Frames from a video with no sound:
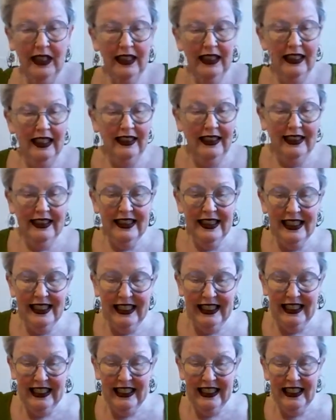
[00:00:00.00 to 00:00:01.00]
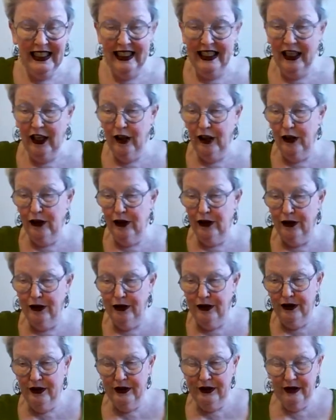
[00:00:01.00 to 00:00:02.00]
Now let's see,
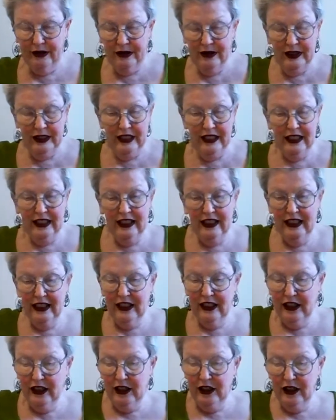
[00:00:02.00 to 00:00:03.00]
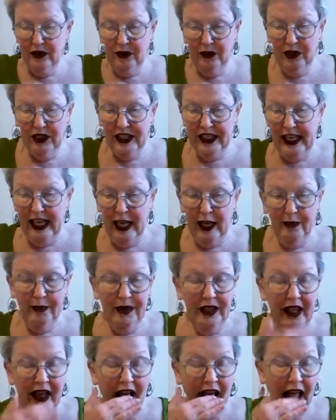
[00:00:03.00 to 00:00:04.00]
Leo. What's
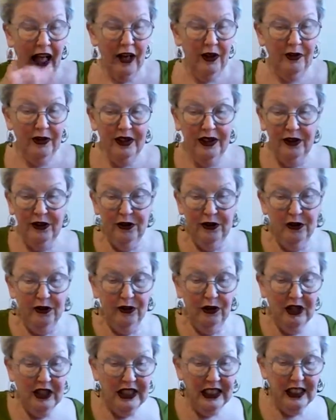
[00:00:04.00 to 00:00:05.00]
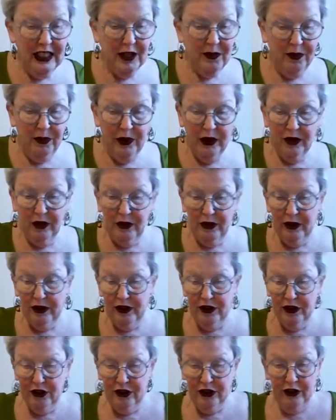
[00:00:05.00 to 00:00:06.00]
happening with you? What does Spirit
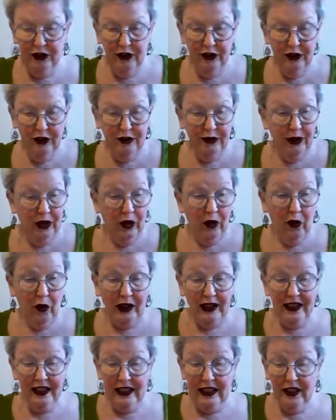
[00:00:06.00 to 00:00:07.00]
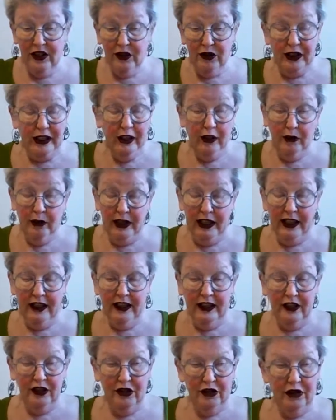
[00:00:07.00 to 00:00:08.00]
want you to know? Oh, I see straight away
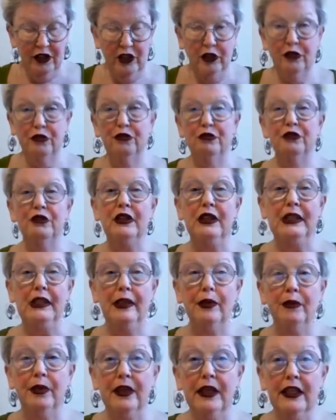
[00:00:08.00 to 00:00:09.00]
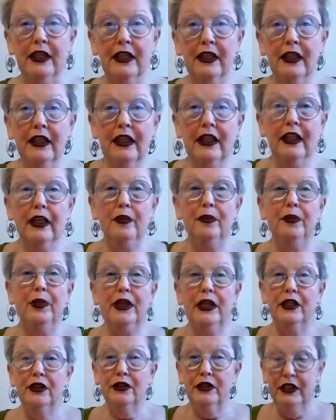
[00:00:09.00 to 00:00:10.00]
that you're in a really big
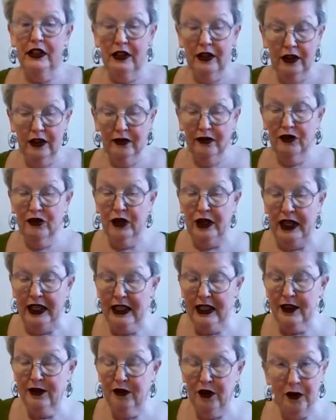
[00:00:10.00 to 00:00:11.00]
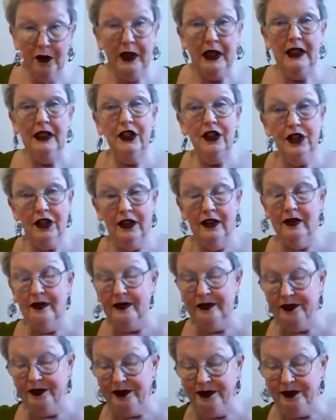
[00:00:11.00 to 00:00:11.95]
period of transformation.